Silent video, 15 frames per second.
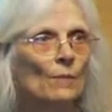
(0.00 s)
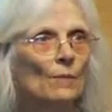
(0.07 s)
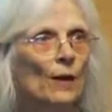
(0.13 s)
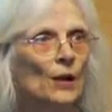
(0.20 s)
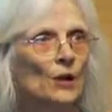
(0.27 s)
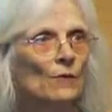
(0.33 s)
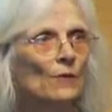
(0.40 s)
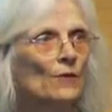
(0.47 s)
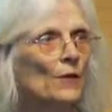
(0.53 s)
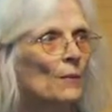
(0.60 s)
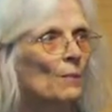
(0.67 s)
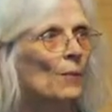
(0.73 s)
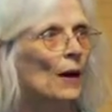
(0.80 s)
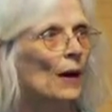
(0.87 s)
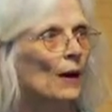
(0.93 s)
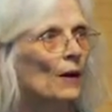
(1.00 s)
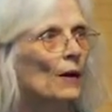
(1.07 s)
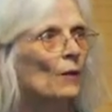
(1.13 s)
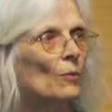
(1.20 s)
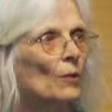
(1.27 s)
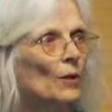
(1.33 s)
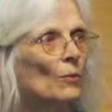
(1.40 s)
patient feedback
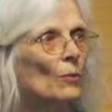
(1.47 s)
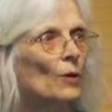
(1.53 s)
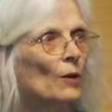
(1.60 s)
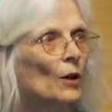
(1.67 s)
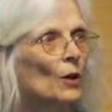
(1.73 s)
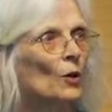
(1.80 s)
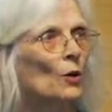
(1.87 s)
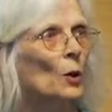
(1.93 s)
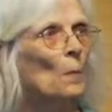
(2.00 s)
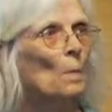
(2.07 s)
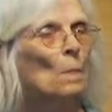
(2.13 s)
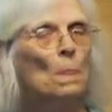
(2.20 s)
with The Worry Cure.